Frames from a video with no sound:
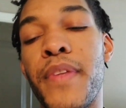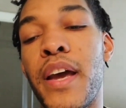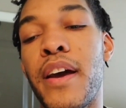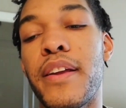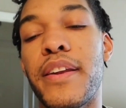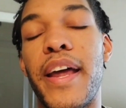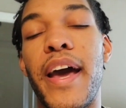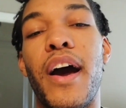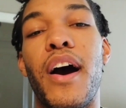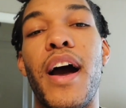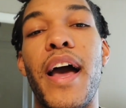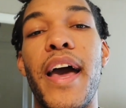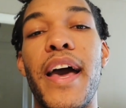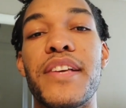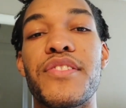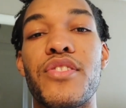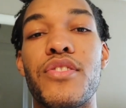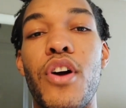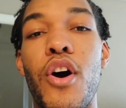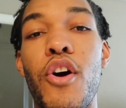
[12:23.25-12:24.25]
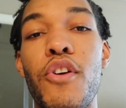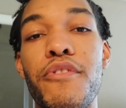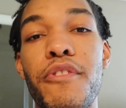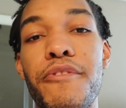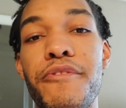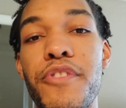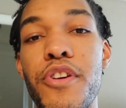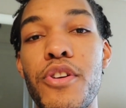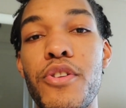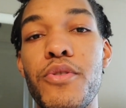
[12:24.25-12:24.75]
Now, as an
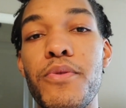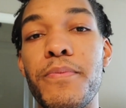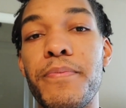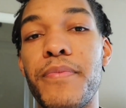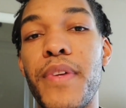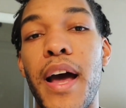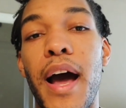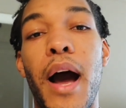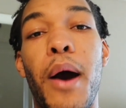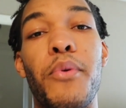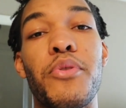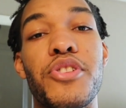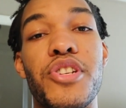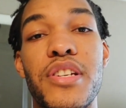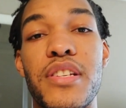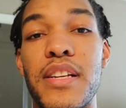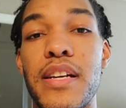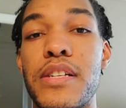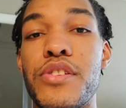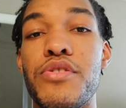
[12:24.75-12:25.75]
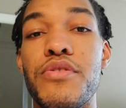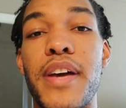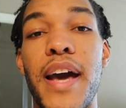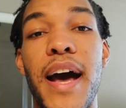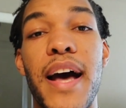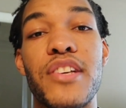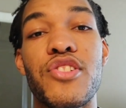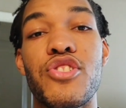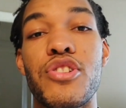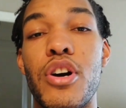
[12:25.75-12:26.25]
overview, I will just let you
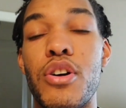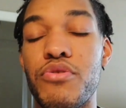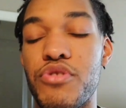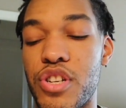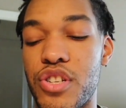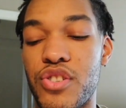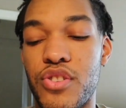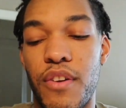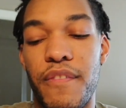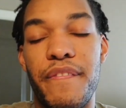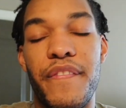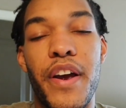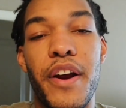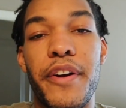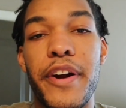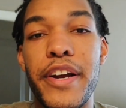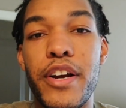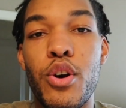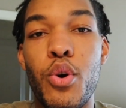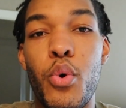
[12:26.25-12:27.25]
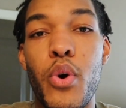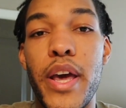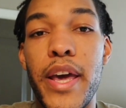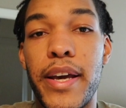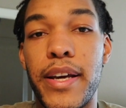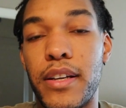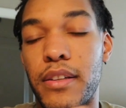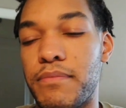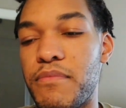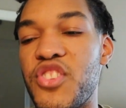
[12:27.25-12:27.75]
guys know just a very
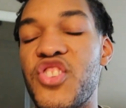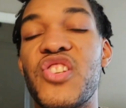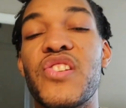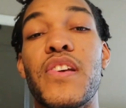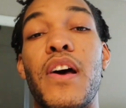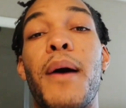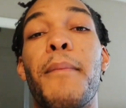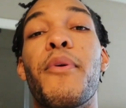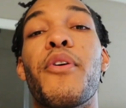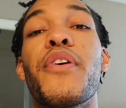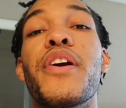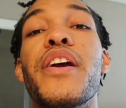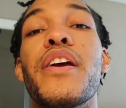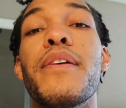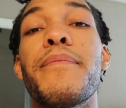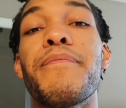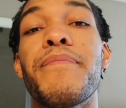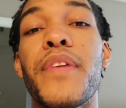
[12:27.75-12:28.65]
quick summary